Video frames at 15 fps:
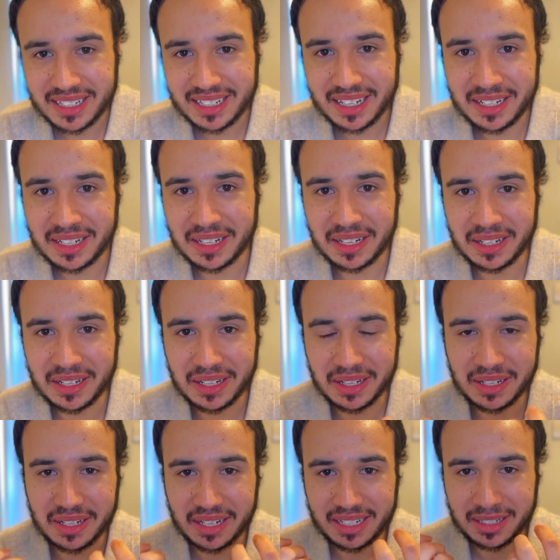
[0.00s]

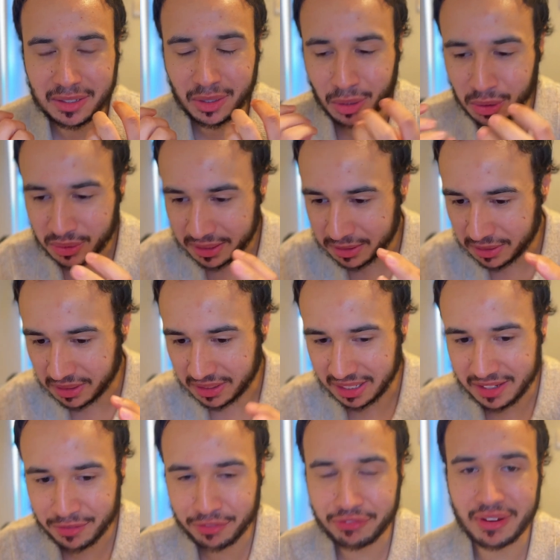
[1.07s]
and colonial
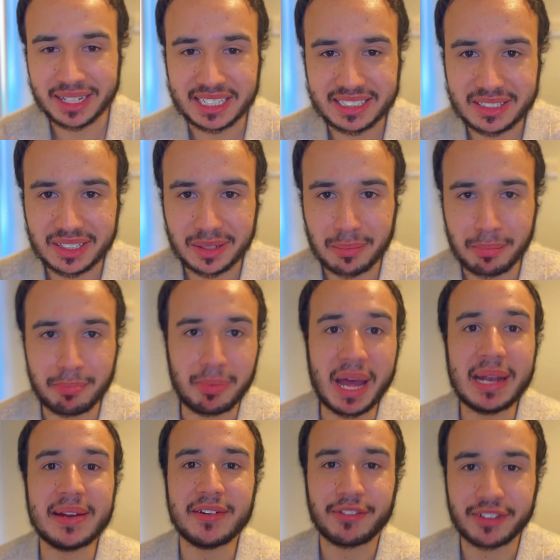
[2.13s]
effects
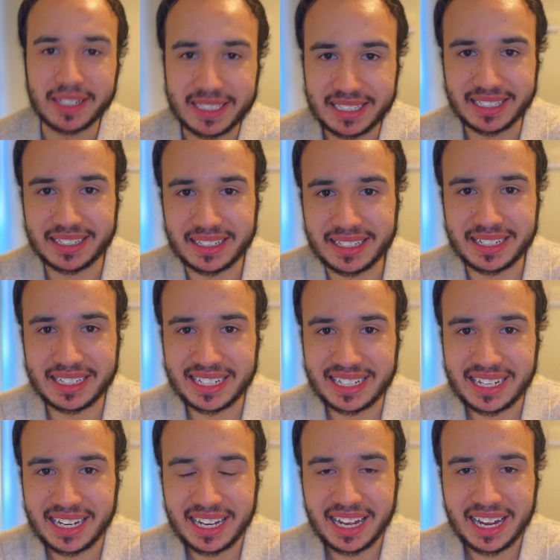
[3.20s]
benefiting
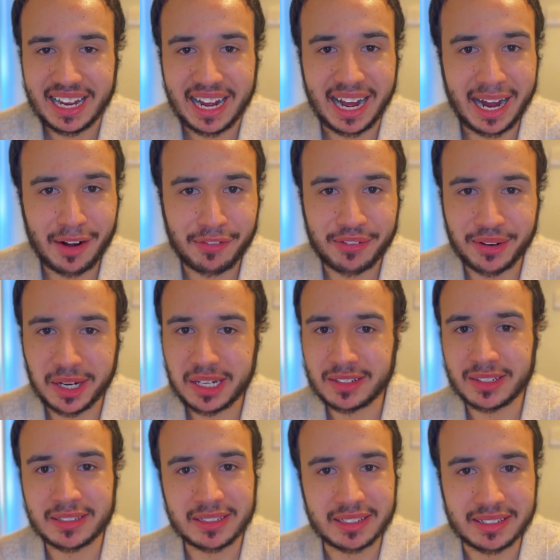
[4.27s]

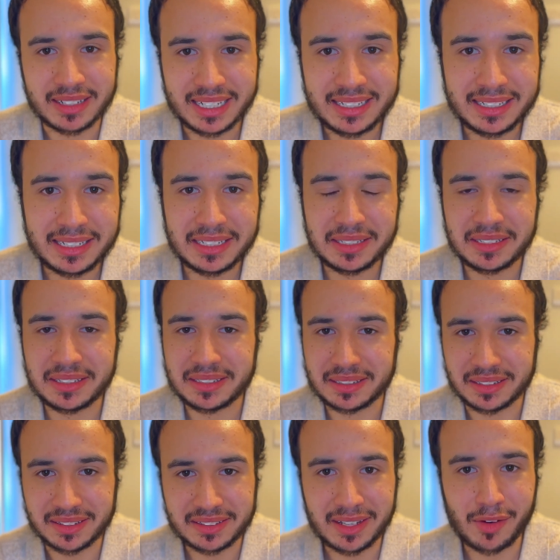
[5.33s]
Africans and Indians
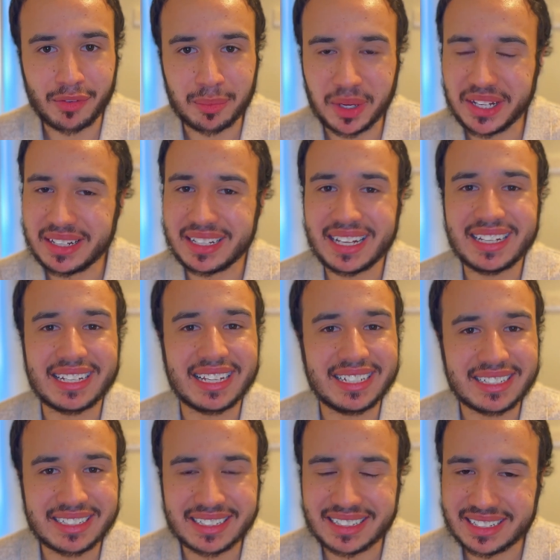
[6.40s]
and stuff,
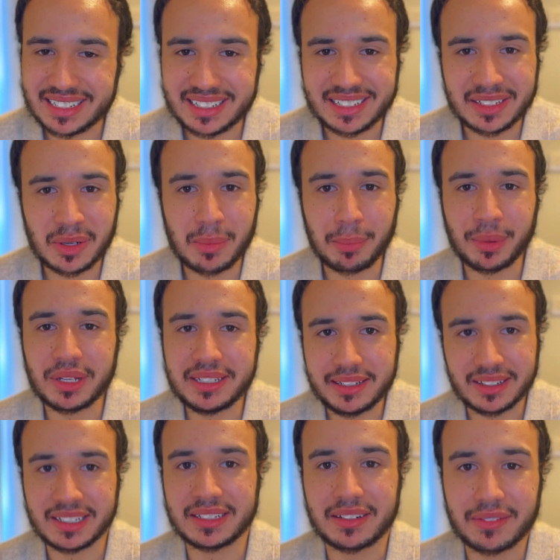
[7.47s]
it's
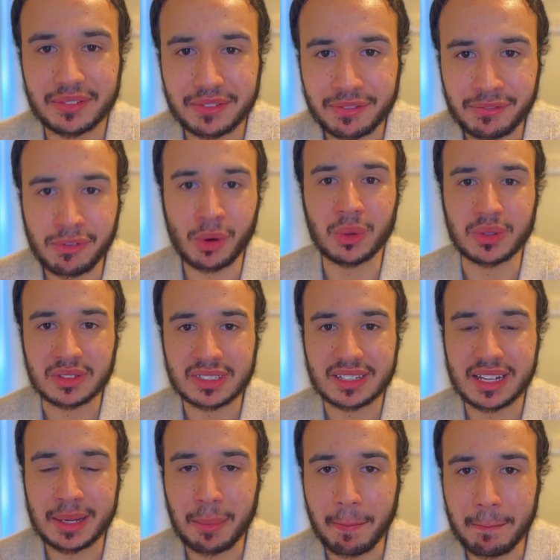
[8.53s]
completely false.
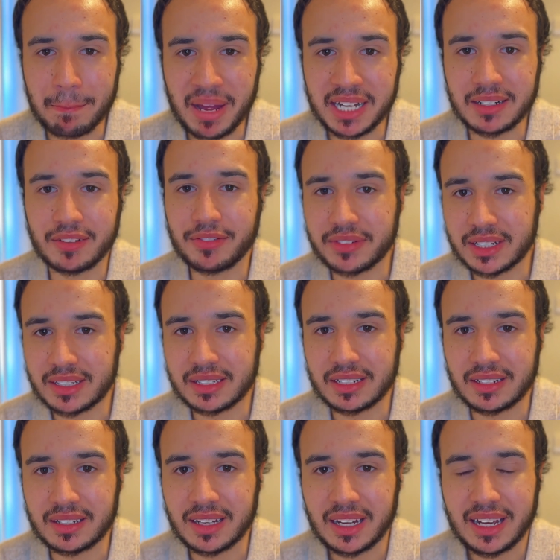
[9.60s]
It
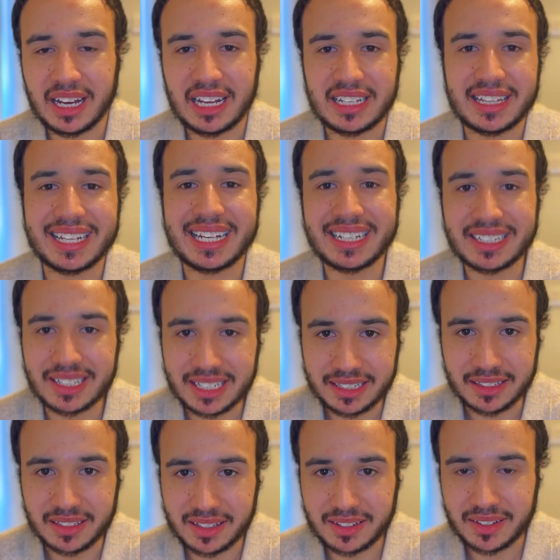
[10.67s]
benefited the
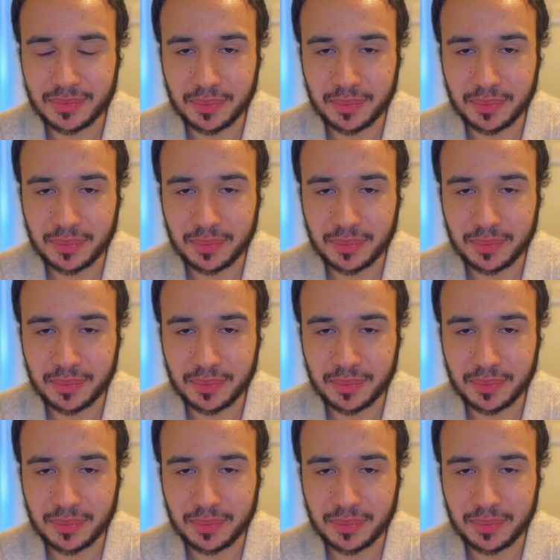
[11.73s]
elite,